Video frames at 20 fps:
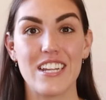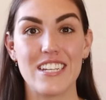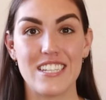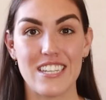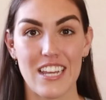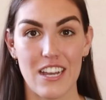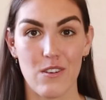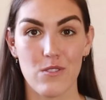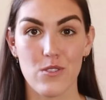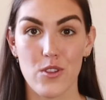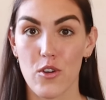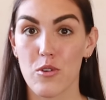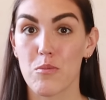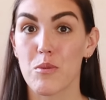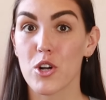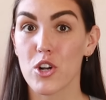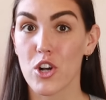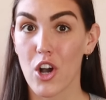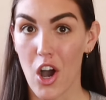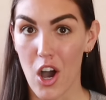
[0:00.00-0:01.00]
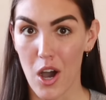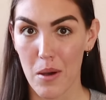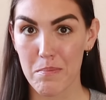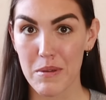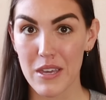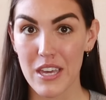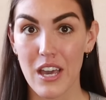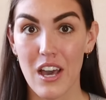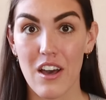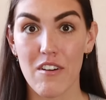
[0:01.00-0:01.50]
a downloadable
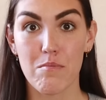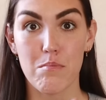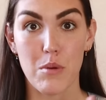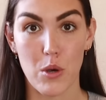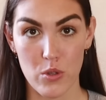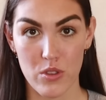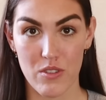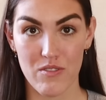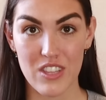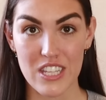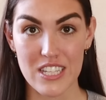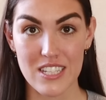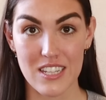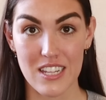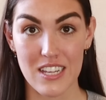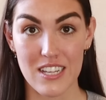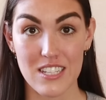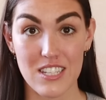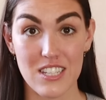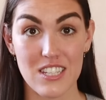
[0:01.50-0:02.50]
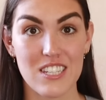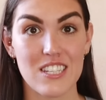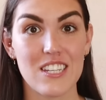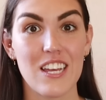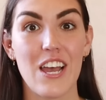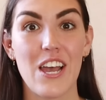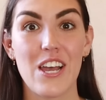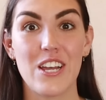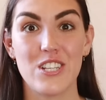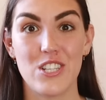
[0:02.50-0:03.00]
copy of both of these lists
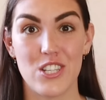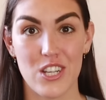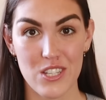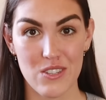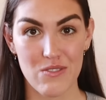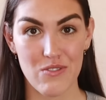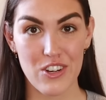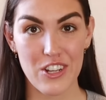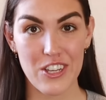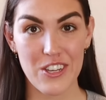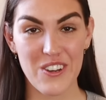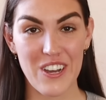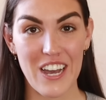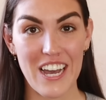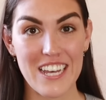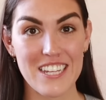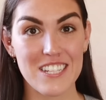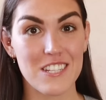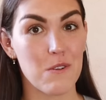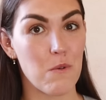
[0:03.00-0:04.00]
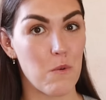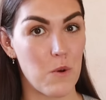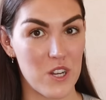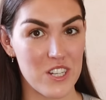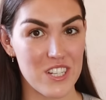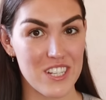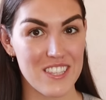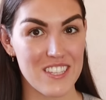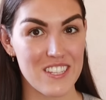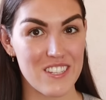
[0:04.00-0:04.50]
just for you guys
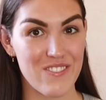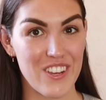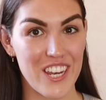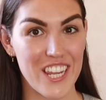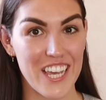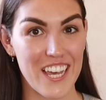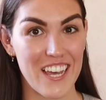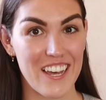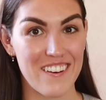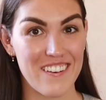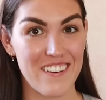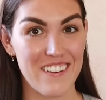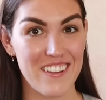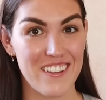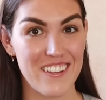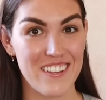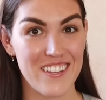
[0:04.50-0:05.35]
watching this video.